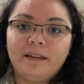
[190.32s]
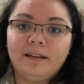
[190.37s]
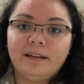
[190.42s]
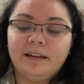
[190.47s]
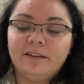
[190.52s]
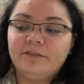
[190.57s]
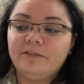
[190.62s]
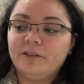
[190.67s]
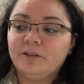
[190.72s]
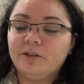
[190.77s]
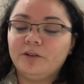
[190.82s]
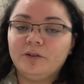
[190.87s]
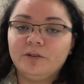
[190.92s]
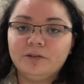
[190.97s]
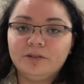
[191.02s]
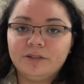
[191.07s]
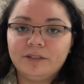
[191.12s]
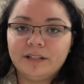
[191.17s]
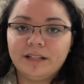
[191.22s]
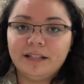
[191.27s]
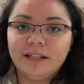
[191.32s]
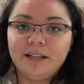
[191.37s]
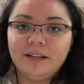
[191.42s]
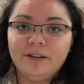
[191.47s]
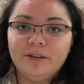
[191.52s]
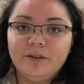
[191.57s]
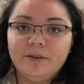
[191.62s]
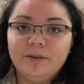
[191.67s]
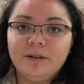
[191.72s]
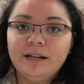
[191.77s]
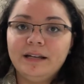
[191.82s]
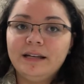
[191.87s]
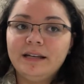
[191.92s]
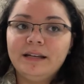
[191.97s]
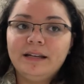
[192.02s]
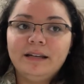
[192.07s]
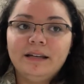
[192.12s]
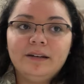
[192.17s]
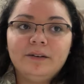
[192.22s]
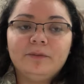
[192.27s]
If they're older than you,
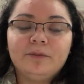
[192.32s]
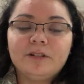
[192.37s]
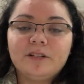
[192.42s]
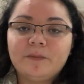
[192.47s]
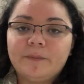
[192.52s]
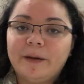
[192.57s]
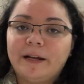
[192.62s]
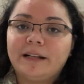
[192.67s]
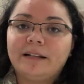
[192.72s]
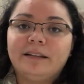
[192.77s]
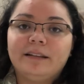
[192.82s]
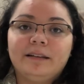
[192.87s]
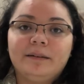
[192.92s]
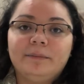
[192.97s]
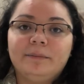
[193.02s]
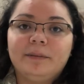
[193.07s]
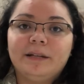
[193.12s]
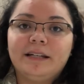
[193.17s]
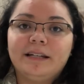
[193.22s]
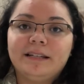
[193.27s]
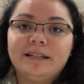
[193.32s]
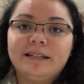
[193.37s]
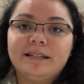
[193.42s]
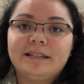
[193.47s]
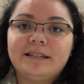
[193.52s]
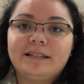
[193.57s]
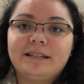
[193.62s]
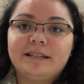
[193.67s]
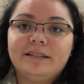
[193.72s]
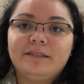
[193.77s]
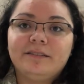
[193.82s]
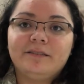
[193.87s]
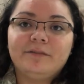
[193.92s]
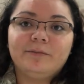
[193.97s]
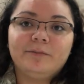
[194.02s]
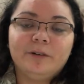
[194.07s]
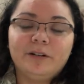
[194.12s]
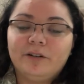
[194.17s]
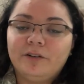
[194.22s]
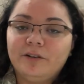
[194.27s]
respect them, because
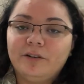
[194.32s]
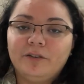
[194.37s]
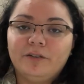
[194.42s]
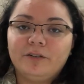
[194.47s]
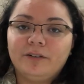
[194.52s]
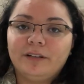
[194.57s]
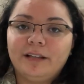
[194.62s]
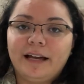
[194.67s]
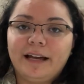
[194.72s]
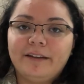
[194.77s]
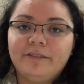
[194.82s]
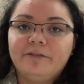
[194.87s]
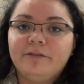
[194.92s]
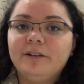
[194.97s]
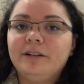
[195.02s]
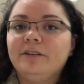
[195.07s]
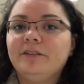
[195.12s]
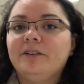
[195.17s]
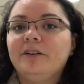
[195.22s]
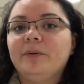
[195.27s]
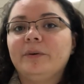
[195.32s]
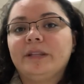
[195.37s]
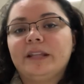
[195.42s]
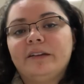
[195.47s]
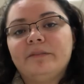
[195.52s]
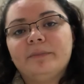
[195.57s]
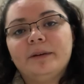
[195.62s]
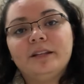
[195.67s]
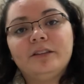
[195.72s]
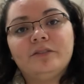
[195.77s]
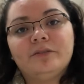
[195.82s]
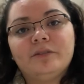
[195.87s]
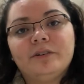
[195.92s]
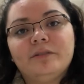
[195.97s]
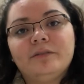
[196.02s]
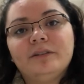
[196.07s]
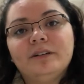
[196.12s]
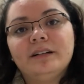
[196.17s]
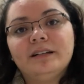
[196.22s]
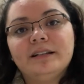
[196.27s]
we don't know their life. We don't know what they've been
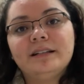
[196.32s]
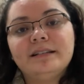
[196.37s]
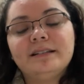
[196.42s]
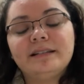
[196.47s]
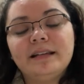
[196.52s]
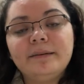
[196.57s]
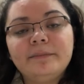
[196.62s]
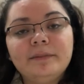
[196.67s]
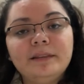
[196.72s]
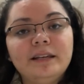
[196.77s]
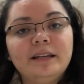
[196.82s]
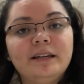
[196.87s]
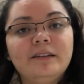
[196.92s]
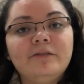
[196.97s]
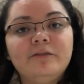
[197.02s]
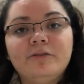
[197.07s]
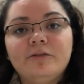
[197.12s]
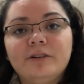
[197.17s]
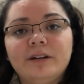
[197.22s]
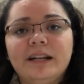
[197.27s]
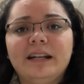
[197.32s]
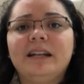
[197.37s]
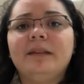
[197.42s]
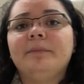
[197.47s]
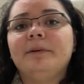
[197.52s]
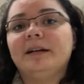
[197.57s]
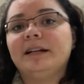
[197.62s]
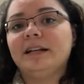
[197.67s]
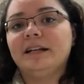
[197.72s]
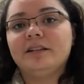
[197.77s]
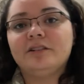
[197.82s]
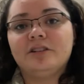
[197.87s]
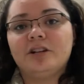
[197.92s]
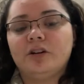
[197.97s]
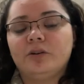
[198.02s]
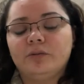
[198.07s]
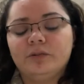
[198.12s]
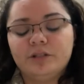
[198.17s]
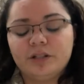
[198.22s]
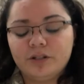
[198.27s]
through. Same thing for anybody in
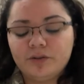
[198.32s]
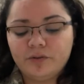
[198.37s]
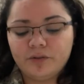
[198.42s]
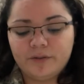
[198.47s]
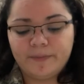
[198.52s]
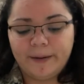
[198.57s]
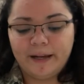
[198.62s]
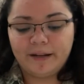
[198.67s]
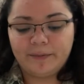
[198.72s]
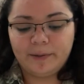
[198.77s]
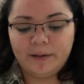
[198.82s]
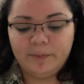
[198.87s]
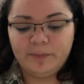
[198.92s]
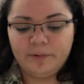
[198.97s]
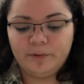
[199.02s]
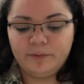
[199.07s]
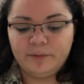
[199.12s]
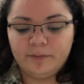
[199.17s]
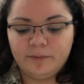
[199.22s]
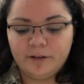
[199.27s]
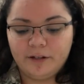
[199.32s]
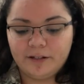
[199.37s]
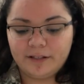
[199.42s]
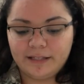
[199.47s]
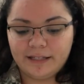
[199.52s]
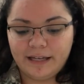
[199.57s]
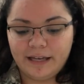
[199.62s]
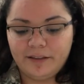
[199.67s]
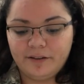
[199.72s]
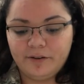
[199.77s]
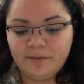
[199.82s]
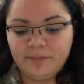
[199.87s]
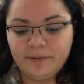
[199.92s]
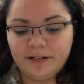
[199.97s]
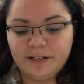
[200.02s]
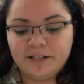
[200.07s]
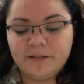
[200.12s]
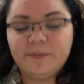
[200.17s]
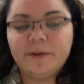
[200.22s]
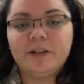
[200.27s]
general. Just respect people altogether,
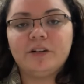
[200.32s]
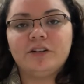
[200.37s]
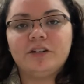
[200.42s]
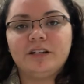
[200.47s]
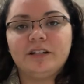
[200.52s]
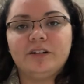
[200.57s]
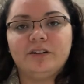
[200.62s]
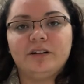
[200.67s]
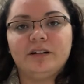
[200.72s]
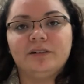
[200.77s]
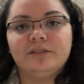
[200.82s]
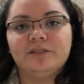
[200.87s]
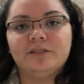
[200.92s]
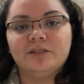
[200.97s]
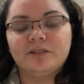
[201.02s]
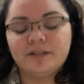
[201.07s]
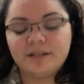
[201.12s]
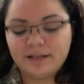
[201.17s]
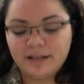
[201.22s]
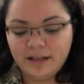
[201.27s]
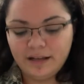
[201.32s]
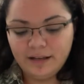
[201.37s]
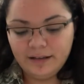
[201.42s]
but especially your elders.